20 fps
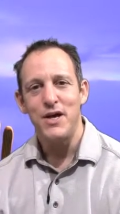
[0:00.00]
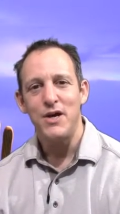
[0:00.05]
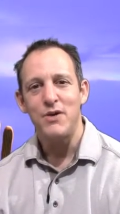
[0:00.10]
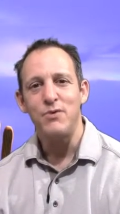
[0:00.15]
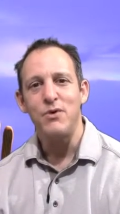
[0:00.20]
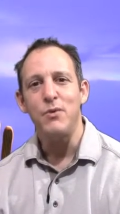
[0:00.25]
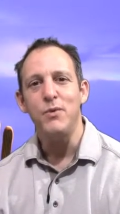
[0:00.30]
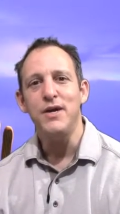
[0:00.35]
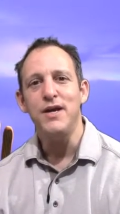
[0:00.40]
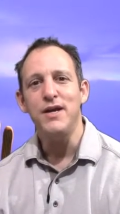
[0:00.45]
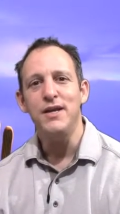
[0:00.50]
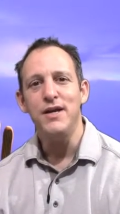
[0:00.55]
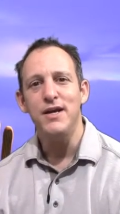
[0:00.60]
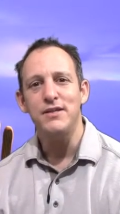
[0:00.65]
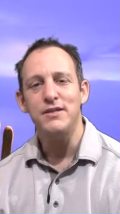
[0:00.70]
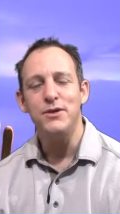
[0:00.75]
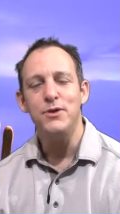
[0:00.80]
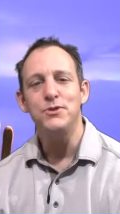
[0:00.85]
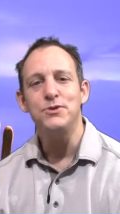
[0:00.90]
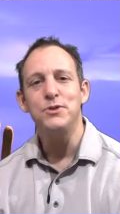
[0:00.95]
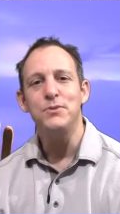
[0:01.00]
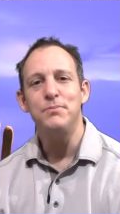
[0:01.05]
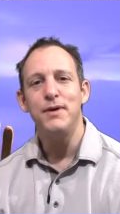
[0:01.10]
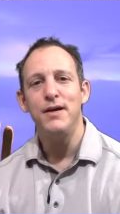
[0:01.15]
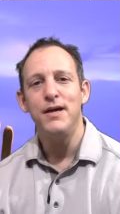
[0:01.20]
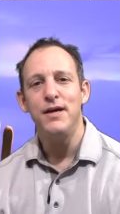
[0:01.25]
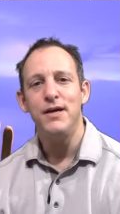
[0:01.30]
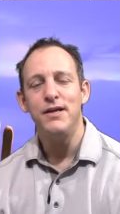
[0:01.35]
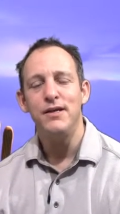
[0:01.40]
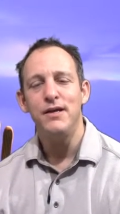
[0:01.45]
where we connect those in
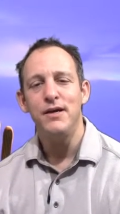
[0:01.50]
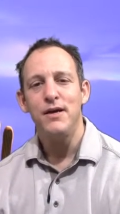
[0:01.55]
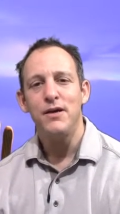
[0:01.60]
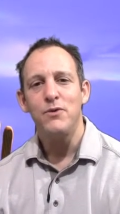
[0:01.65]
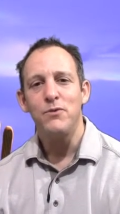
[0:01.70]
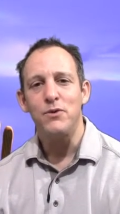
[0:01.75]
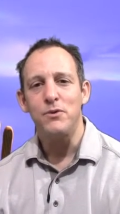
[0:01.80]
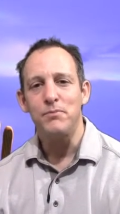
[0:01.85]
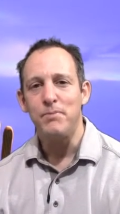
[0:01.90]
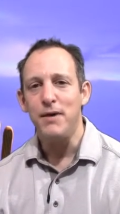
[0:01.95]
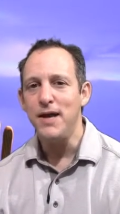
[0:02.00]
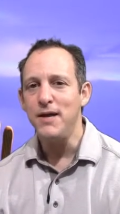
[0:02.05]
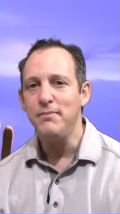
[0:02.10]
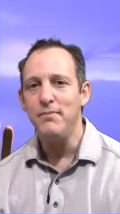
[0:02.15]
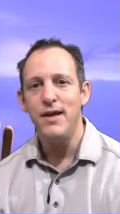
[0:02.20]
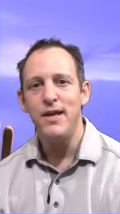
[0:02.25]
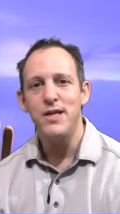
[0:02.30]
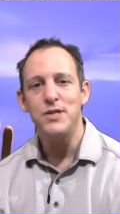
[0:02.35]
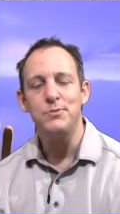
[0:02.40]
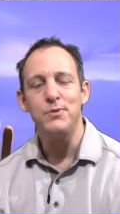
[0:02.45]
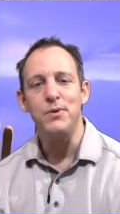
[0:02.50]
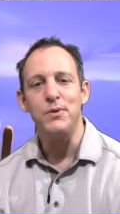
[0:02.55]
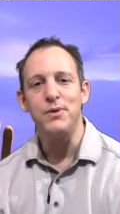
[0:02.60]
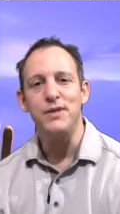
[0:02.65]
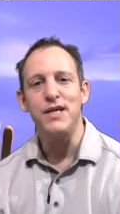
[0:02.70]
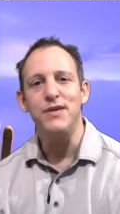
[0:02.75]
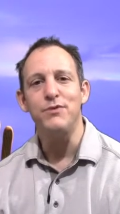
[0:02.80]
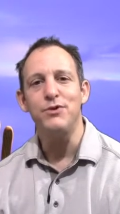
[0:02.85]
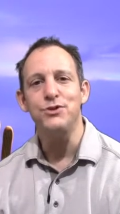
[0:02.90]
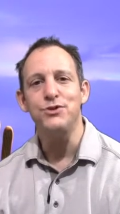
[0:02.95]
pain with pain management
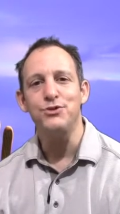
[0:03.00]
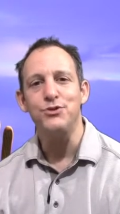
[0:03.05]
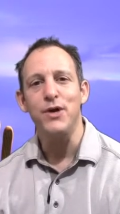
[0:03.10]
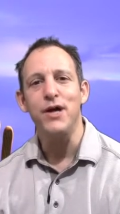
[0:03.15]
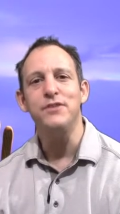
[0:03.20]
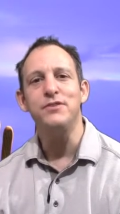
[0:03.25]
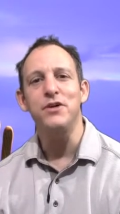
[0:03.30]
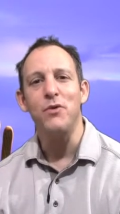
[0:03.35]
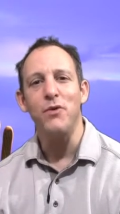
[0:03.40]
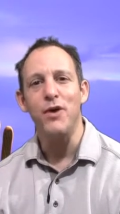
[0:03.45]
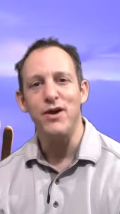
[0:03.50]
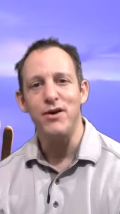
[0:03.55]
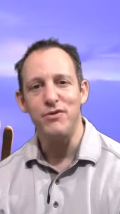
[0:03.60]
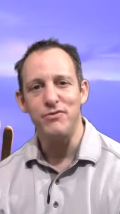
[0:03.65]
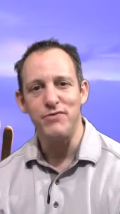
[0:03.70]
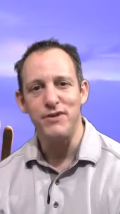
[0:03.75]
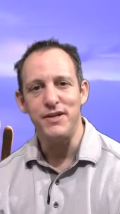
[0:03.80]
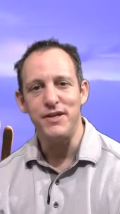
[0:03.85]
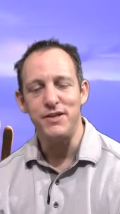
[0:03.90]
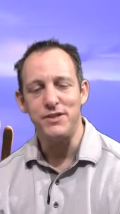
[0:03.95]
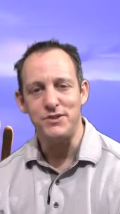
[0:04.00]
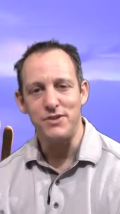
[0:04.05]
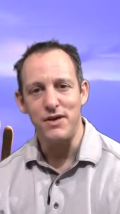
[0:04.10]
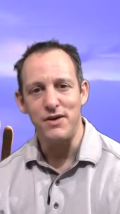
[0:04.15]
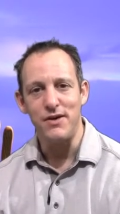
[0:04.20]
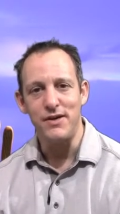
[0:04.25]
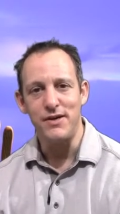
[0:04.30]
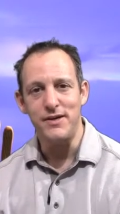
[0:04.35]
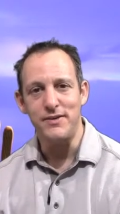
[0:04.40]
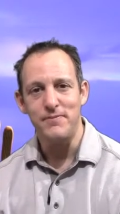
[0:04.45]
relievers throughout the greater Phoenix
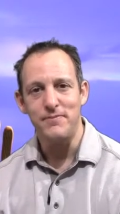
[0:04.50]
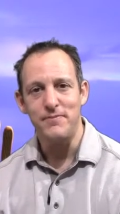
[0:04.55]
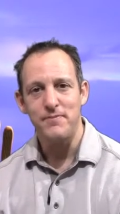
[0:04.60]
area.